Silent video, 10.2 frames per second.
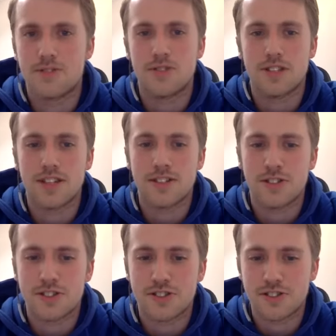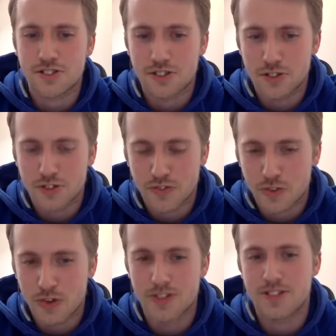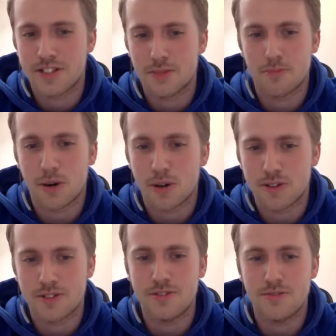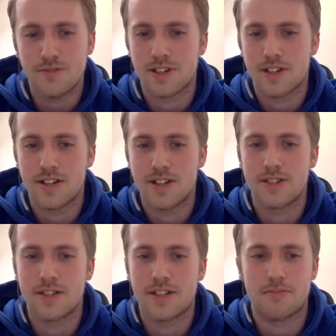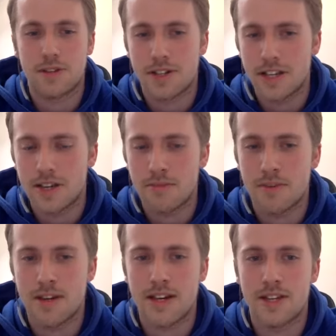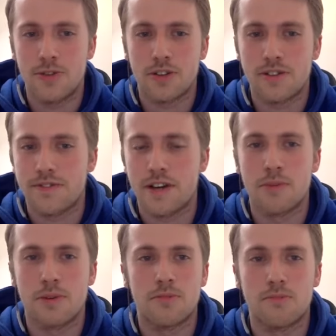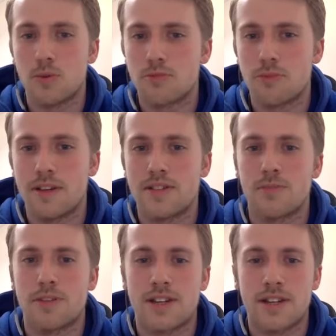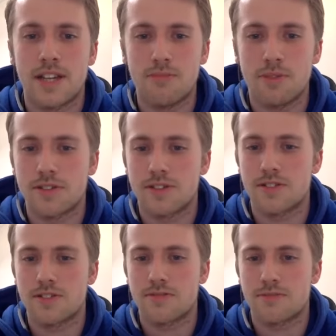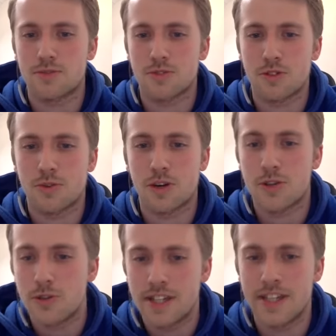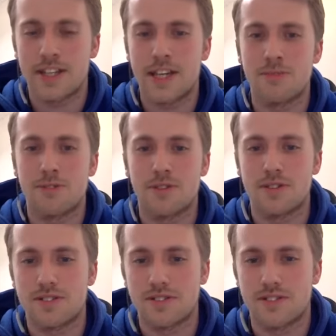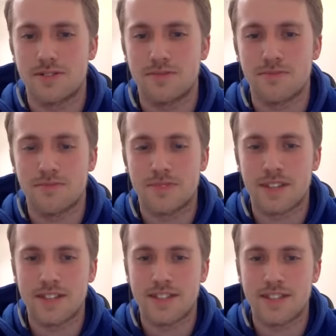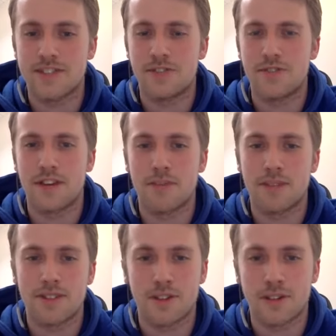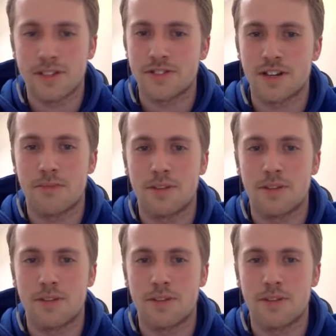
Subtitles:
You can just search for Sid Paulton. That's my name, and you can find me on most places with that name because it's quite a unique name. So it's easy to find me on Instagram.